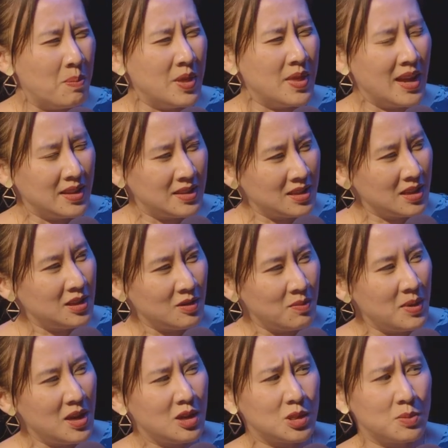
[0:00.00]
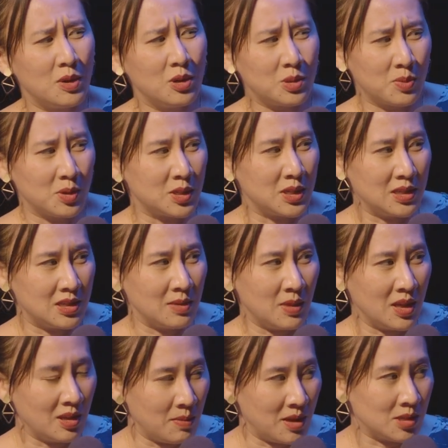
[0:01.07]
but that sense of being a spokesperson is
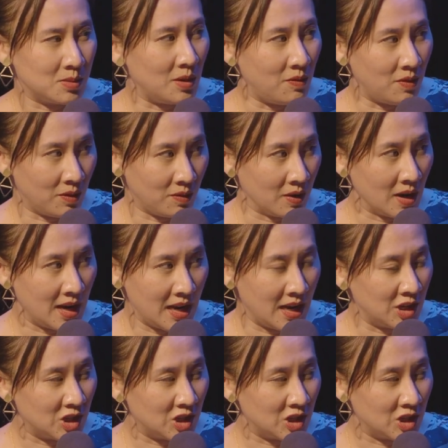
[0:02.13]
something that makes me feel very